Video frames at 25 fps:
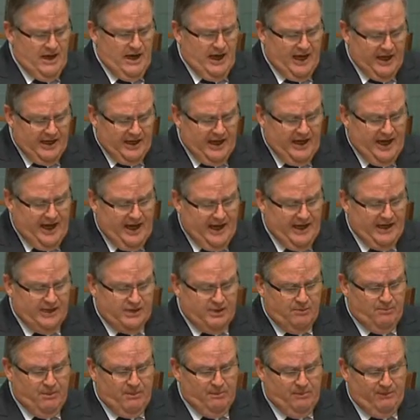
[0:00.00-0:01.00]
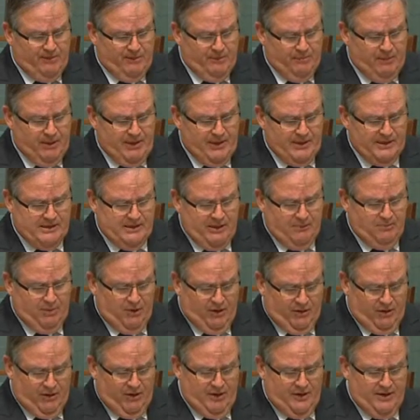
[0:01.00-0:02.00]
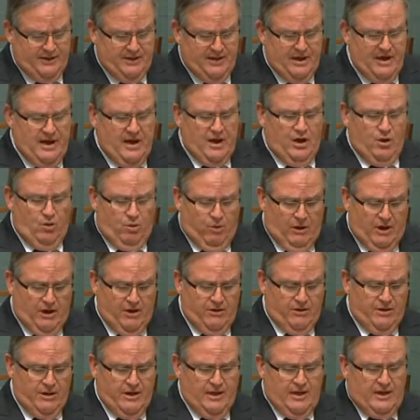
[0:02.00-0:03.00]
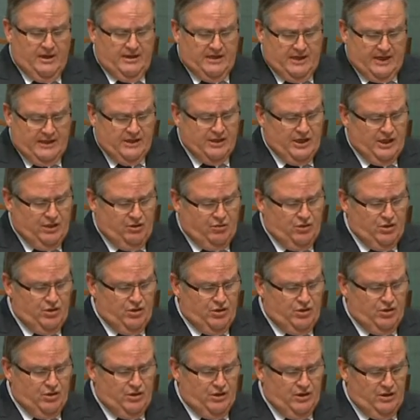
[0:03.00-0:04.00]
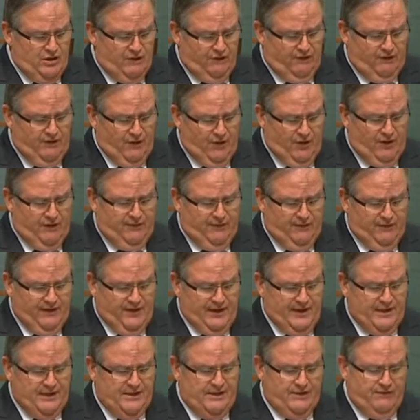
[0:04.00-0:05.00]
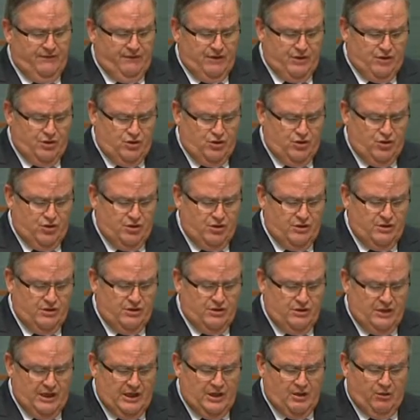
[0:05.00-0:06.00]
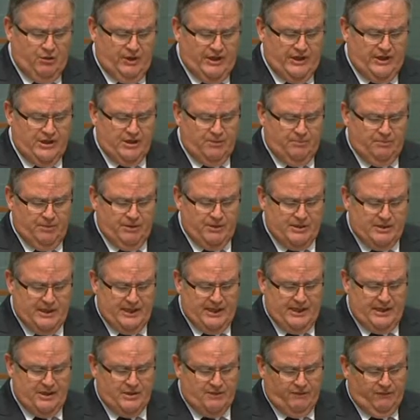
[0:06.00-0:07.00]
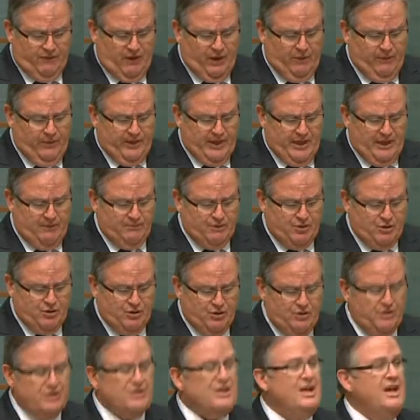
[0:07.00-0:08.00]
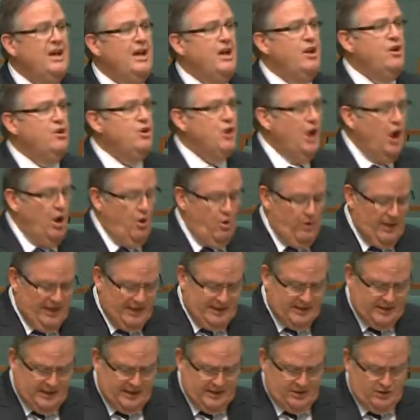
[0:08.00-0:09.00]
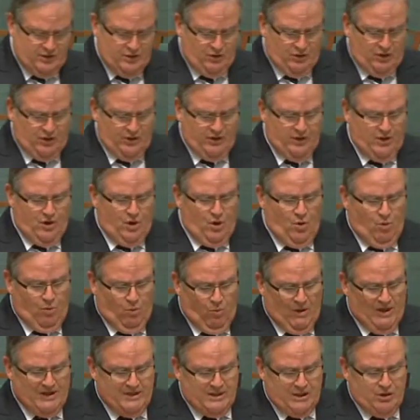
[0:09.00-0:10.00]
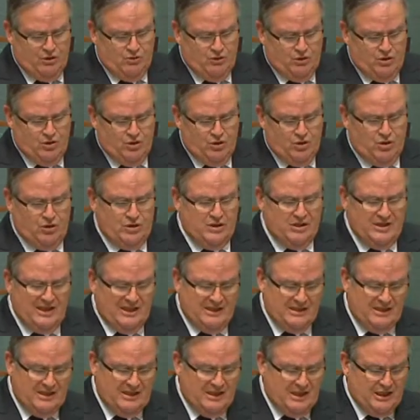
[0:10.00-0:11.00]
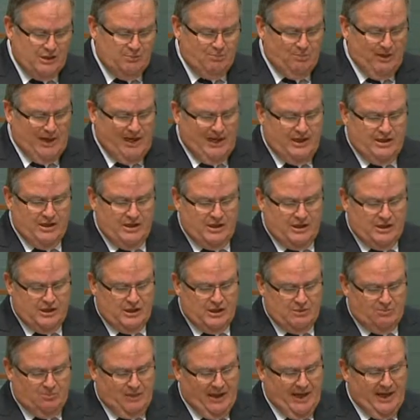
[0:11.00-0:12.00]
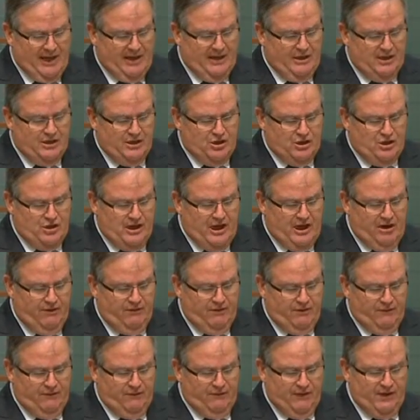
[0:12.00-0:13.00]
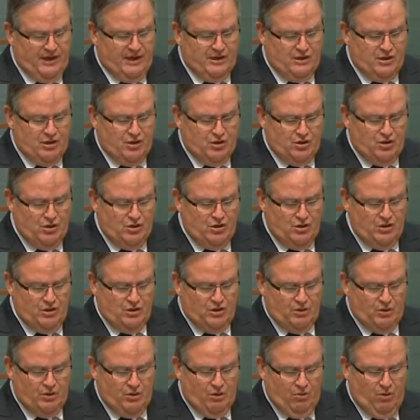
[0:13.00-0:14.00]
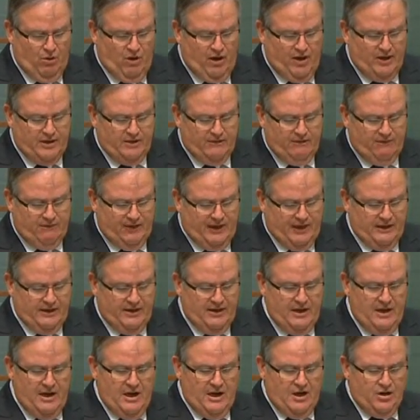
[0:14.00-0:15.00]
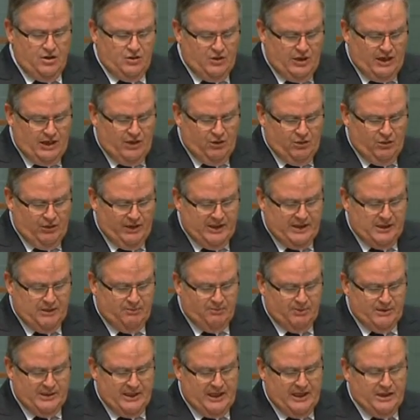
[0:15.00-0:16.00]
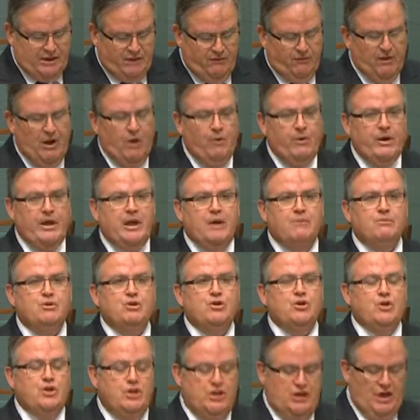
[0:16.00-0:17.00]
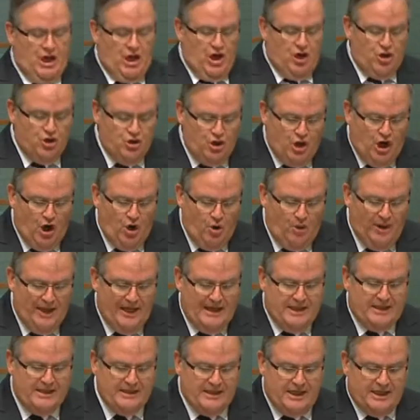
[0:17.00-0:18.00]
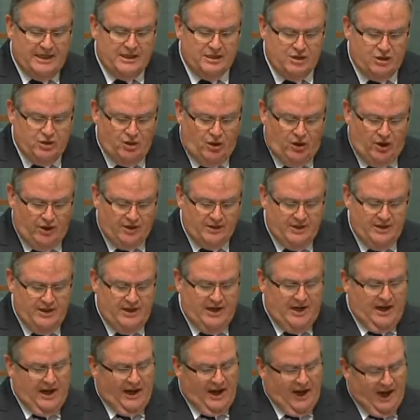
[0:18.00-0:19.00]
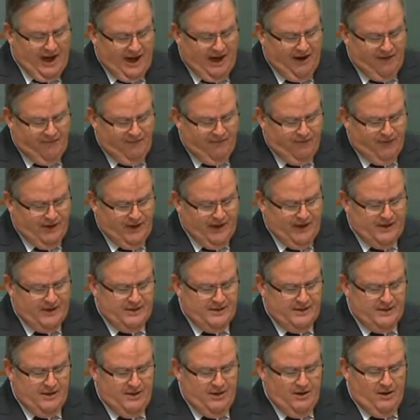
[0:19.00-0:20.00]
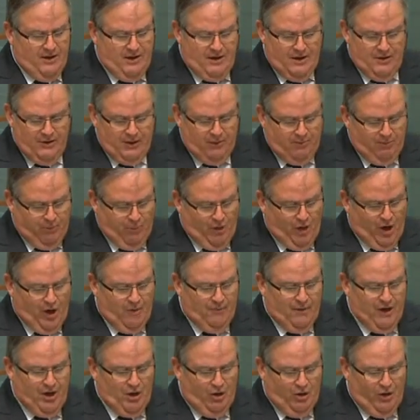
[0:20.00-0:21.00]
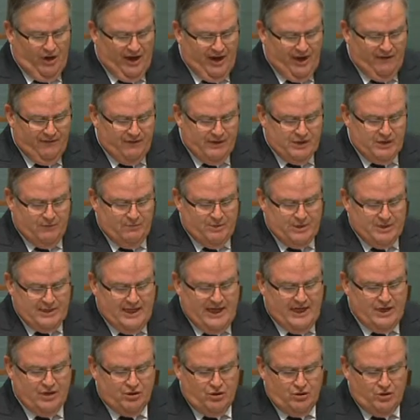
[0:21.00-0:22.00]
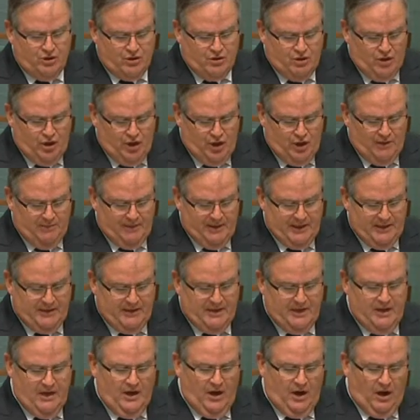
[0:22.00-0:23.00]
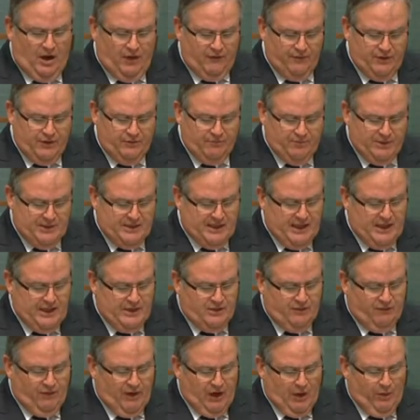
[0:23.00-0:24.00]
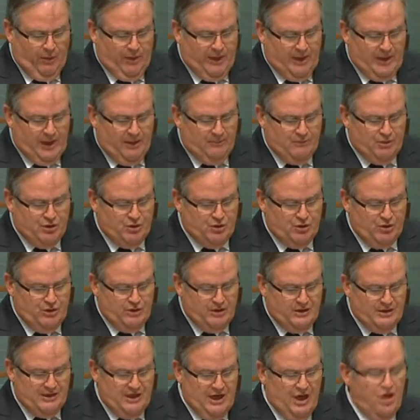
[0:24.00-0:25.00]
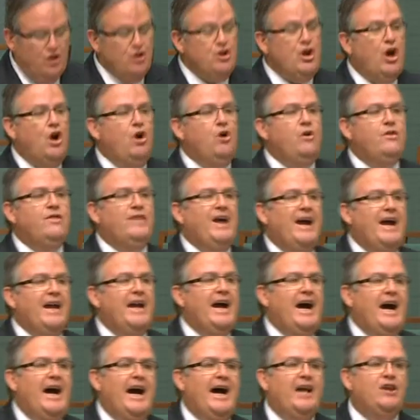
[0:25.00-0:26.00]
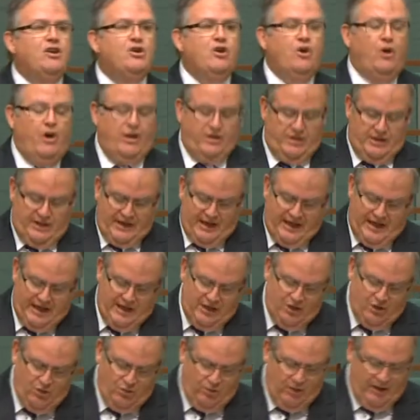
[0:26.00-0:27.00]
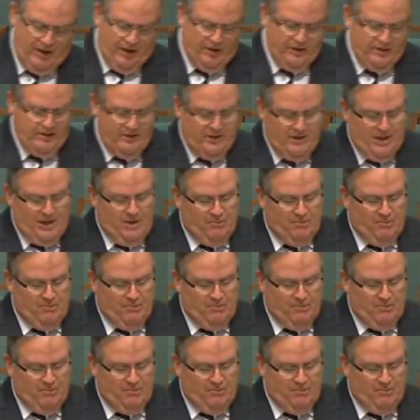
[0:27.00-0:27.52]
Again, as the member for Pearce opined, quote, "Does introducing deferred fees for students decrease the percentage of low-income students? No, it does not. Once introduced, does expanding the share of the fees that students are required to fund decrease the percentage of low-income students? No, it does not. Are fees the primary or even substantial determinant of the percentage of low-income students? No, they are not." End quote.